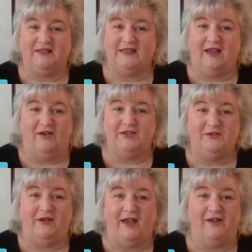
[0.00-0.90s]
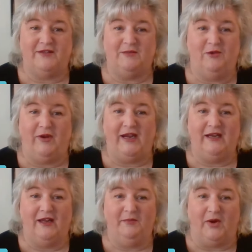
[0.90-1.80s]
because they also have some
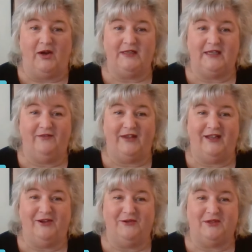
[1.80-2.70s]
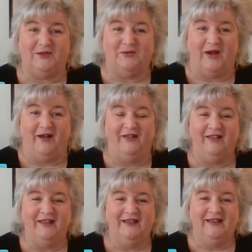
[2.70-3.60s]
great unboxing videos as
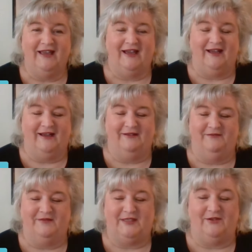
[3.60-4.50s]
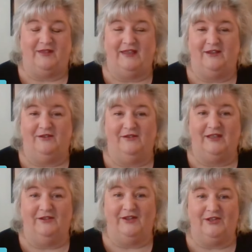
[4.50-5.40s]
well. So I think
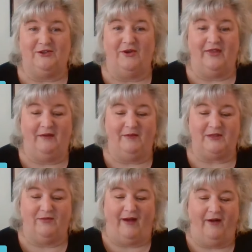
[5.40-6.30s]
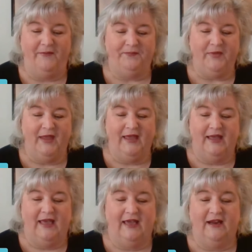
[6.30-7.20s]
you'll enjoy them as well.
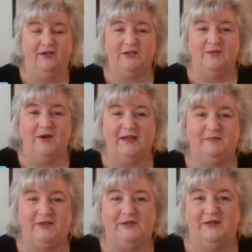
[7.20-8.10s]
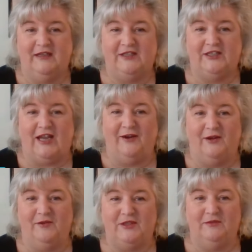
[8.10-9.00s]
And I also want to do a little shout
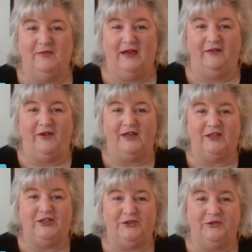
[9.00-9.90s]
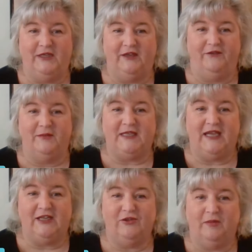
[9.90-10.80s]
out to my friend Julie from
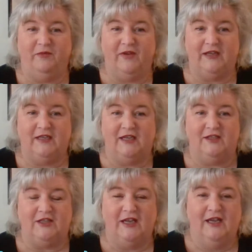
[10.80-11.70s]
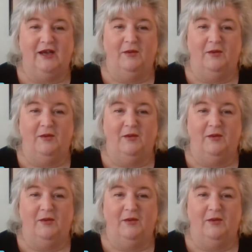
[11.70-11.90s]
Day Trip Vintage.